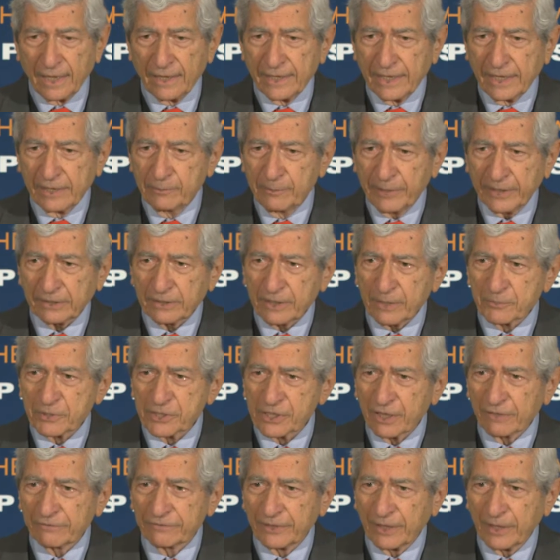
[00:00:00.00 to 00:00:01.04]
He picked
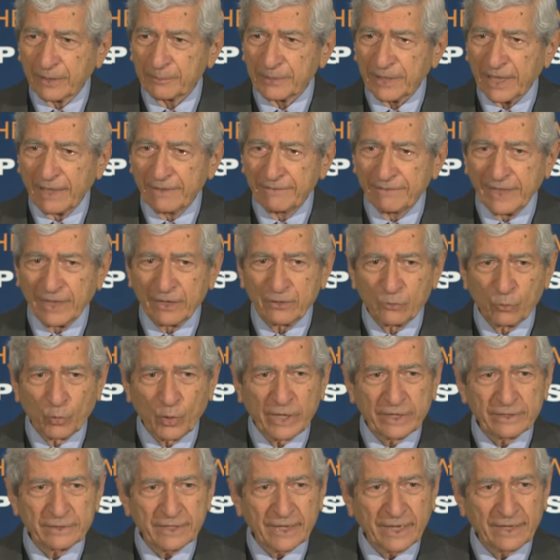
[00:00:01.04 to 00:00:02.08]
himself up and then
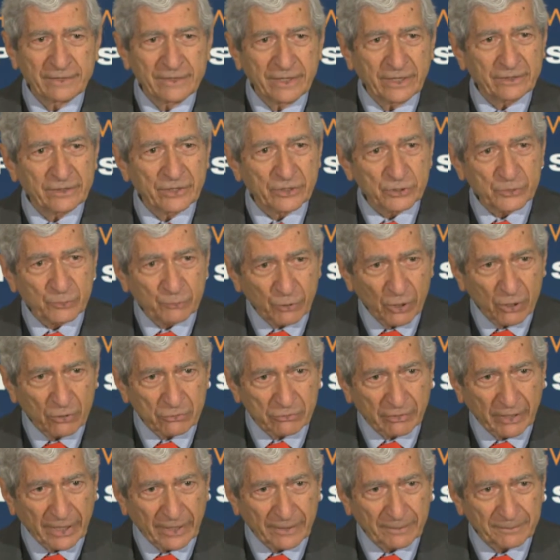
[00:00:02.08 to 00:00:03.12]
went and did his
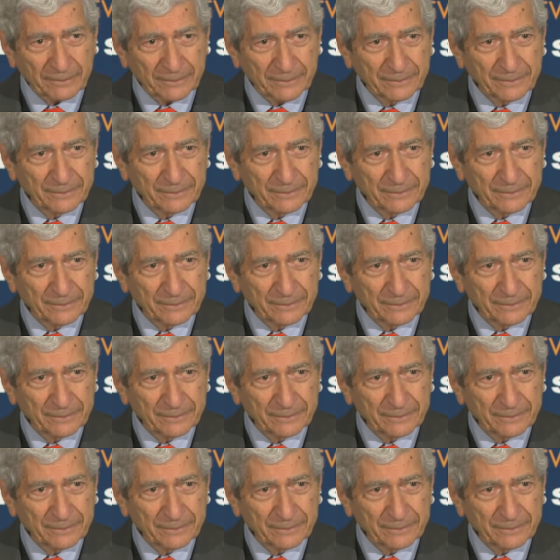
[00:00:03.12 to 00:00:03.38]
program.